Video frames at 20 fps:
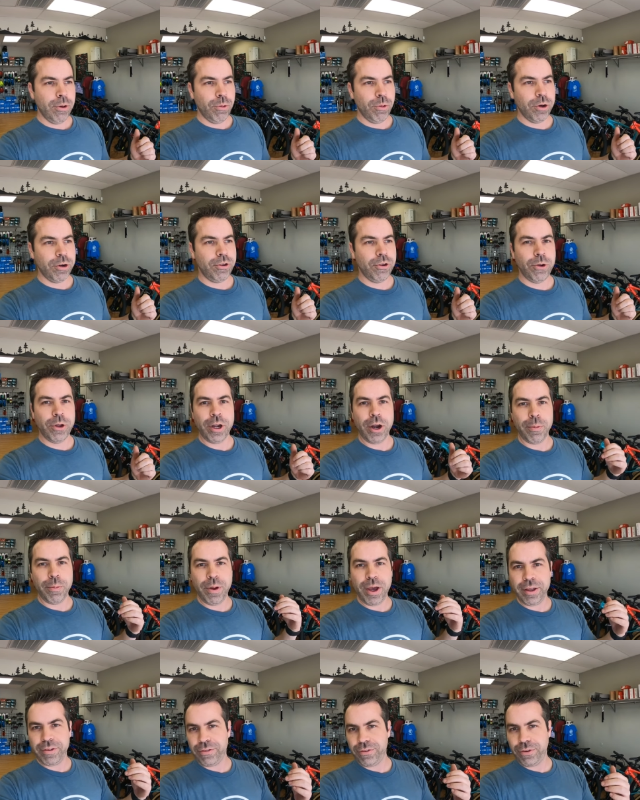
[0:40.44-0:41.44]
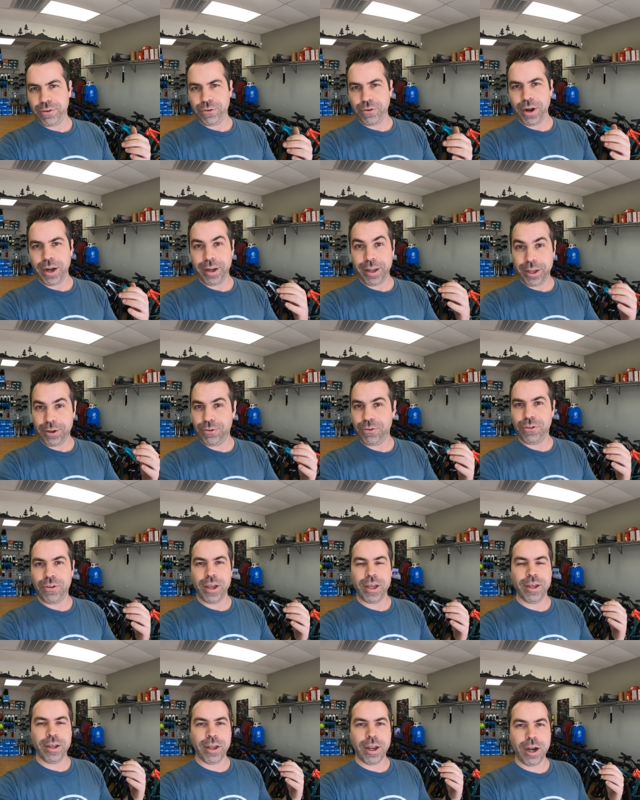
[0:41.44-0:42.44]
We're doing our best to try to get you
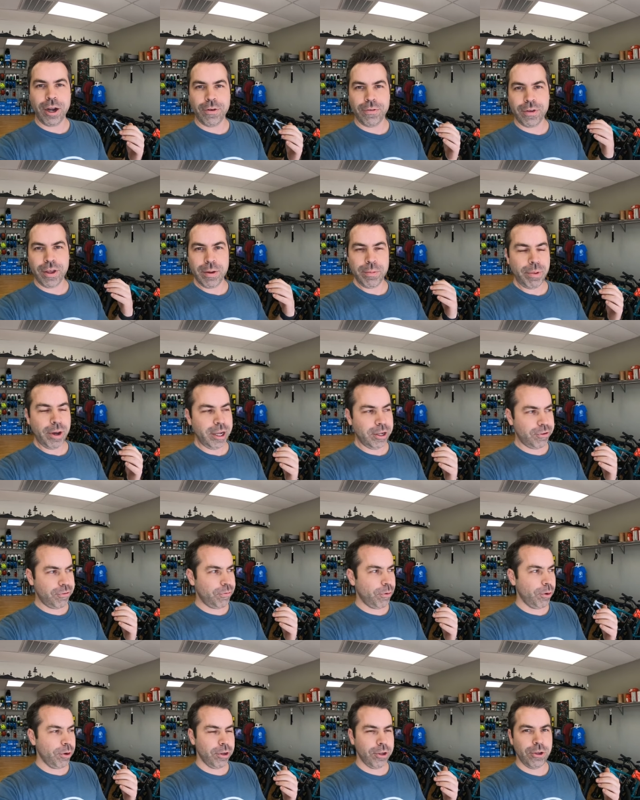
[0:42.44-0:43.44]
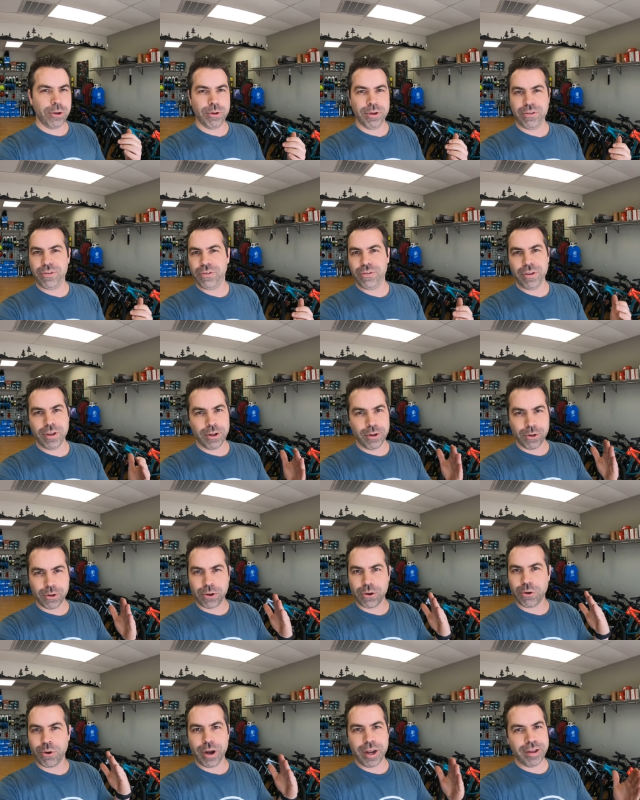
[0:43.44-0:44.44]
taken care of, get bikes for you. It's still
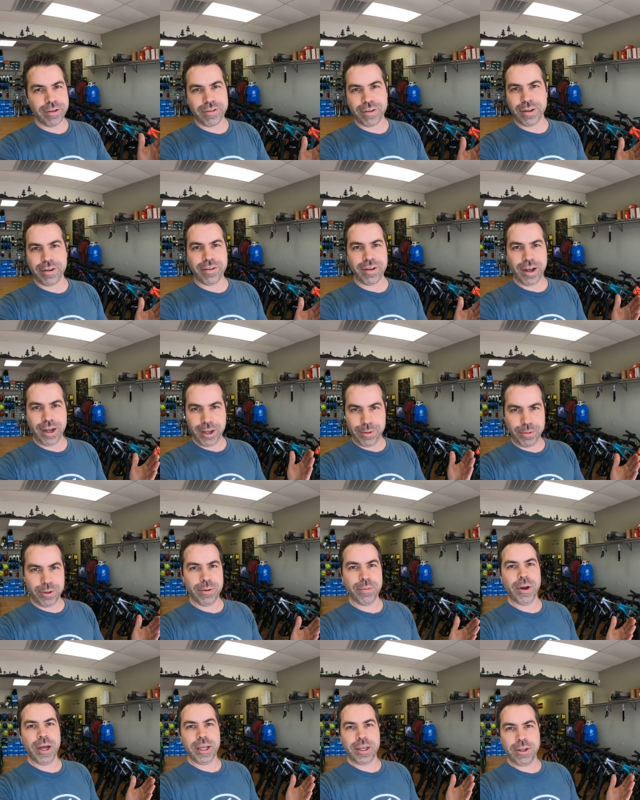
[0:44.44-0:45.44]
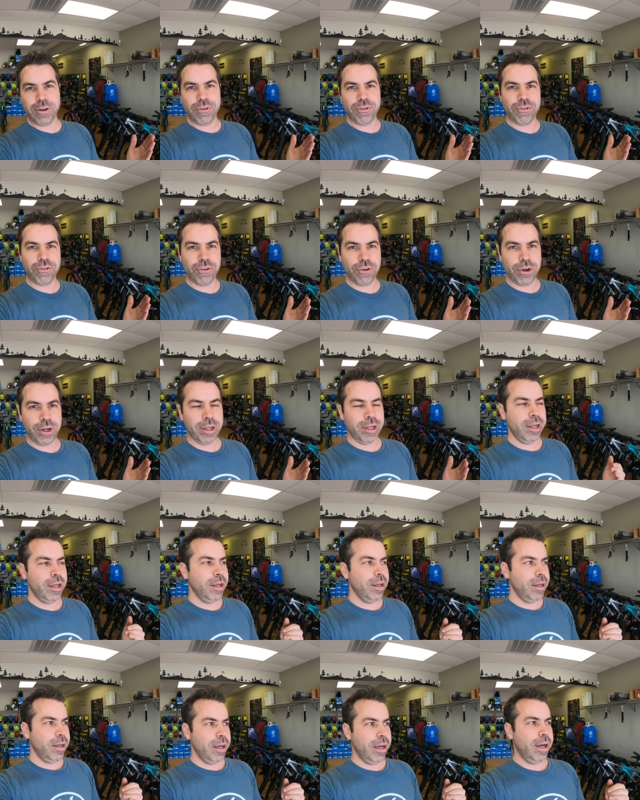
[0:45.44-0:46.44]
crazy time in the bike industry.
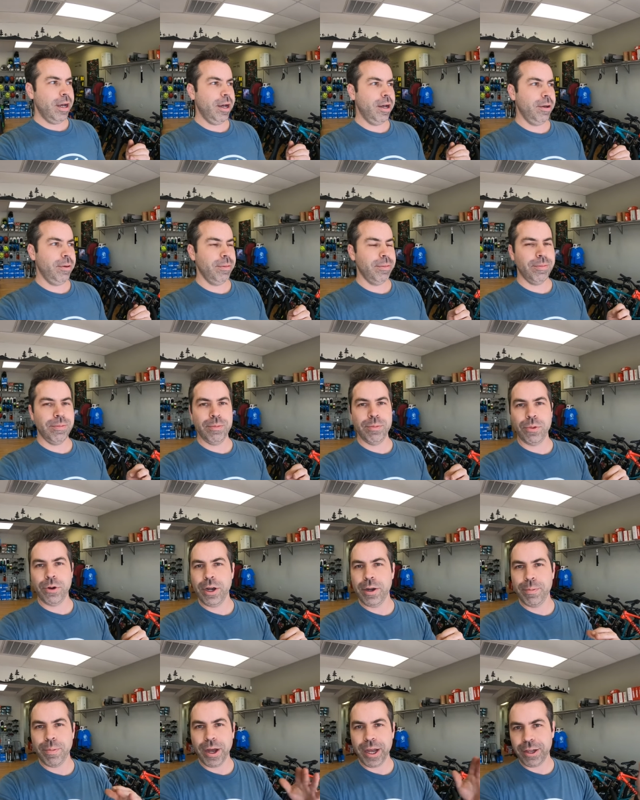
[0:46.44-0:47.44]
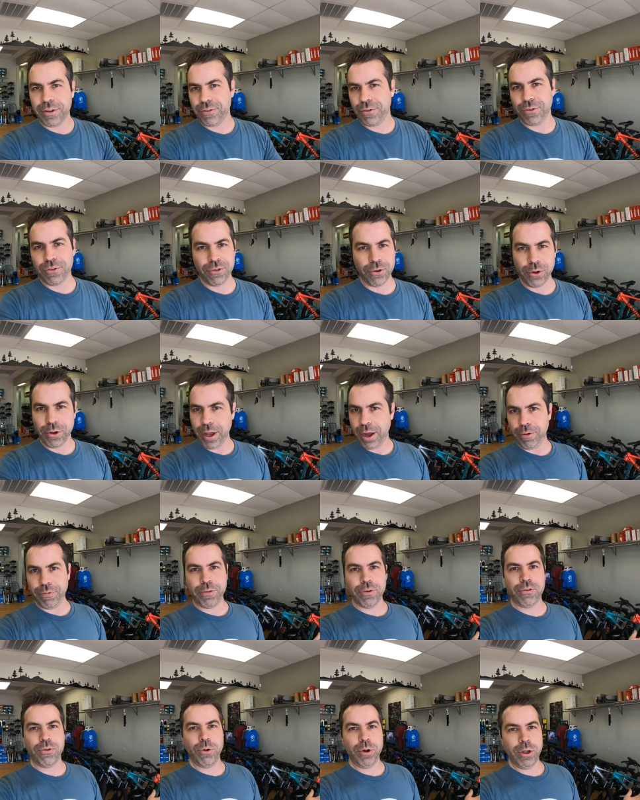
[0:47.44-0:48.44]
Marin bikes are sold out
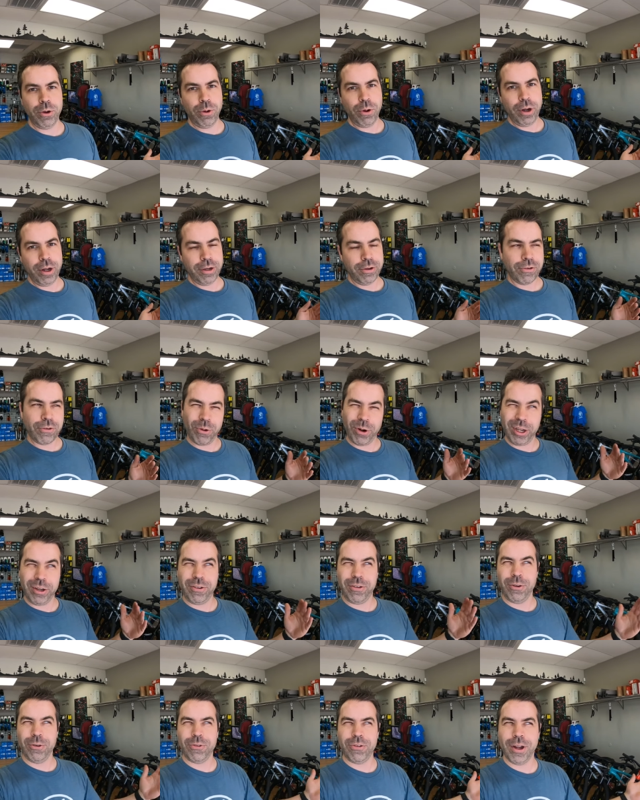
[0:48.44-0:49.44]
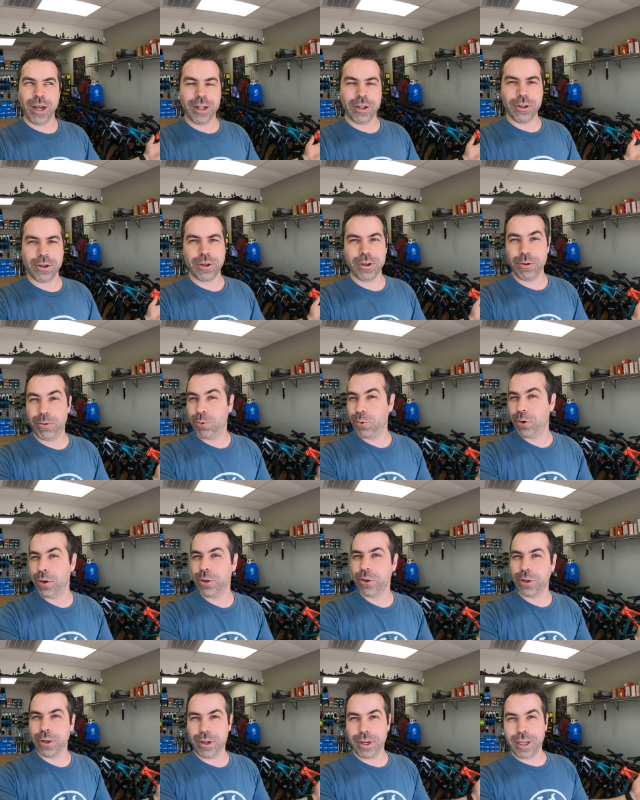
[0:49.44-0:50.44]
for 21. 22 is not looking
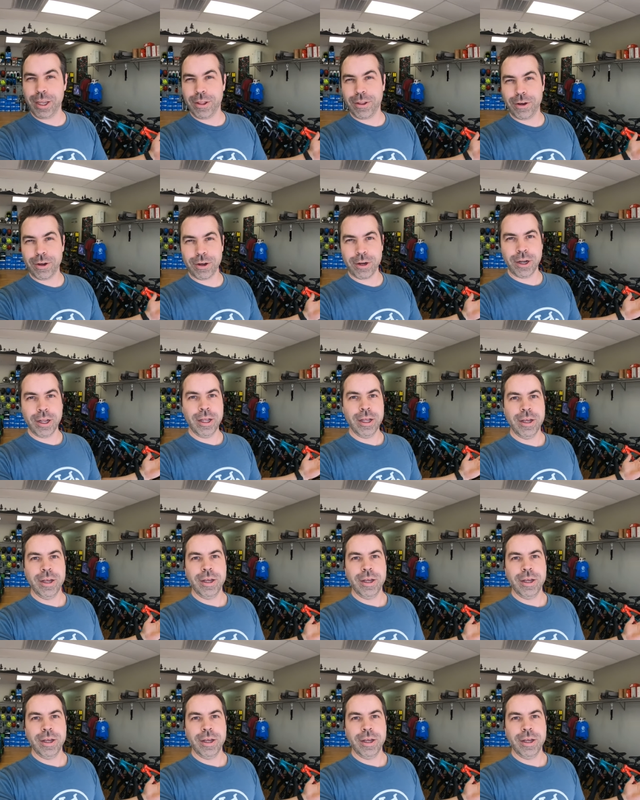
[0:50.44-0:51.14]
real good either.